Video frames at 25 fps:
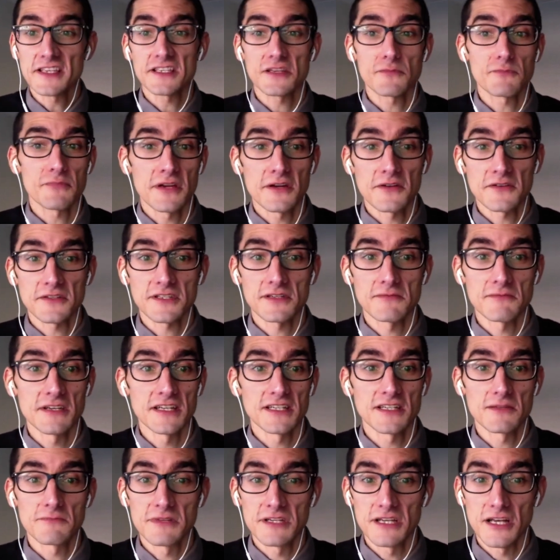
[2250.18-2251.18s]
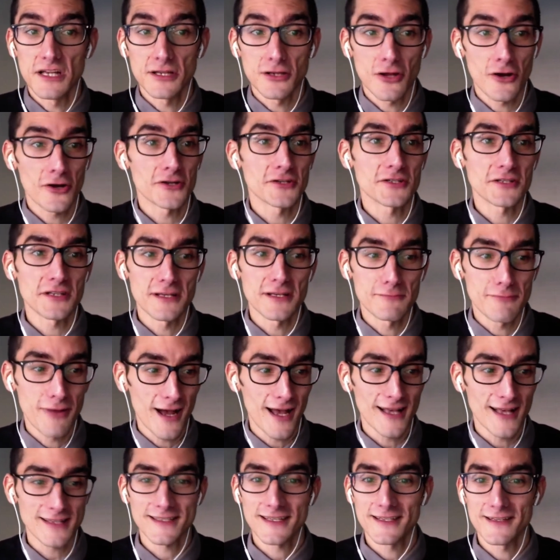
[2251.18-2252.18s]
this appears to me to be a
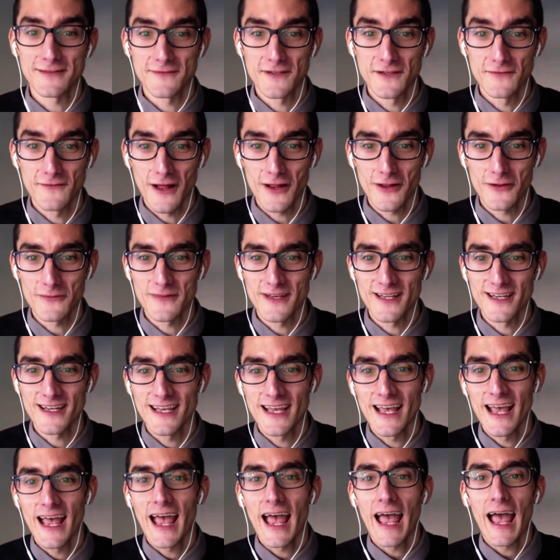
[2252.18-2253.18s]
largely positive development.